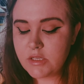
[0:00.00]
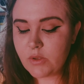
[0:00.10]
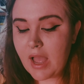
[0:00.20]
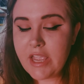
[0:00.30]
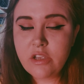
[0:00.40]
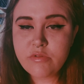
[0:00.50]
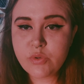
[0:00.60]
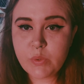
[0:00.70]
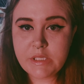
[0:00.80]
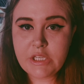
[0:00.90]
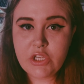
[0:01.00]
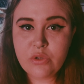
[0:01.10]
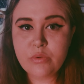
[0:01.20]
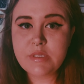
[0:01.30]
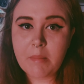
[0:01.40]
So I usually
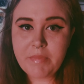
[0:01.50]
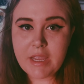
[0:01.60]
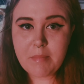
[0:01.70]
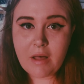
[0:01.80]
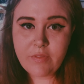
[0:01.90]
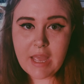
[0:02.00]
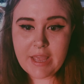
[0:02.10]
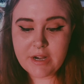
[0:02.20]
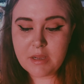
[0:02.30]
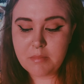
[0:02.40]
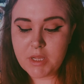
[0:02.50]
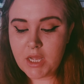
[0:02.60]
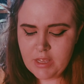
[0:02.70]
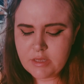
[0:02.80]
use something about the item